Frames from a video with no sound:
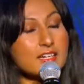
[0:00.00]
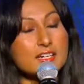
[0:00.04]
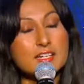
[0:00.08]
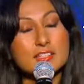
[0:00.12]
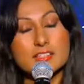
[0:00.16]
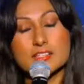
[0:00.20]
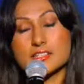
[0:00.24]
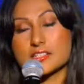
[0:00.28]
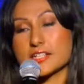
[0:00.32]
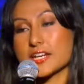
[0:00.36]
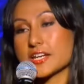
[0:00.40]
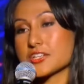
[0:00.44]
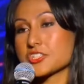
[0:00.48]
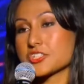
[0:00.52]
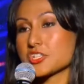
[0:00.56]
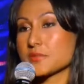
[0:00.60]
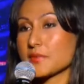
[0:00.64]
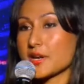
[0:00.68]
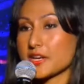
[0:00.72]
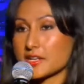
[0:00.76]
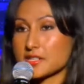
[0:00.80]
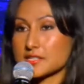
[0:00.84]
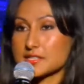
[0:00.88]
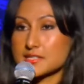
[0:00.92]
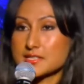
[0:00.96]
the teacher made
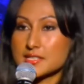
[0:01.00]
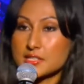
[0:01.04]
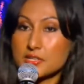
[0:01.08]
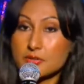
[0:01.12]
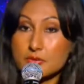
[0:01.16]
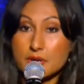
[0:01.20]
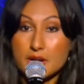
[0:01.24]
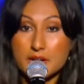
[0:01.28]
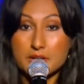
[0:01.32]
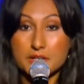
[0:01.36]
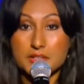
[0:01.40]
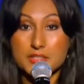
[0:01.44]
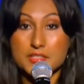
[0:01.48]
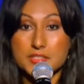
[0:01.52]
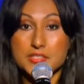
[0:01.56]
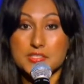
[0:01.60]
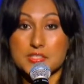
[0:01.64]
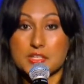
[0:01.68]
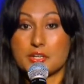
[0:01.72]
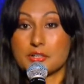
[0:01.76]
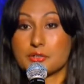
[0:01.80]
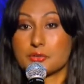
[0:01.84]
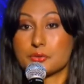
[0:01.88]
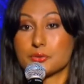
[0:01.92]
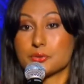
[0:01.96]
us sit around in a
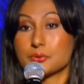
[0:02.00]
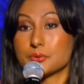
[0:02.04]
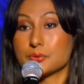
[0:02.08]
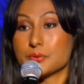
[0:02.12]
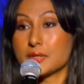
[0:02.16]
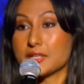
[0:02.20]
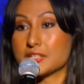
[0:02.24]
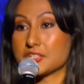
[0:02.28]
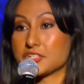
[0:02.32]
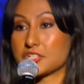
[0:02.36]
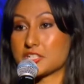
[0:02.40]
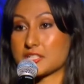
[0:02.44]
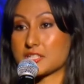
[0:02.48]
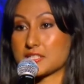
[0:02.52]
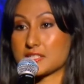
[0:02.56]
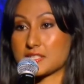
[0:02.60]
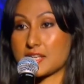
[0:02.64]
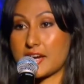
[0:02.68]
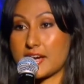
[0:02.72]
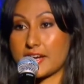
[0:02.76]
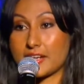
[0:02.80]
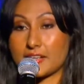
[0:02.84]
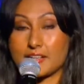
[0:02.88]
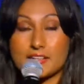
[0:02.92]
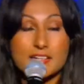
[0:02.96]
circle and she's
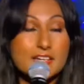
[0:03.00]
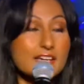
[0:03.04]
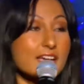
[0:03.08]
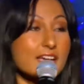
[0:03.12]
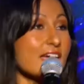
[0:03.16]
like,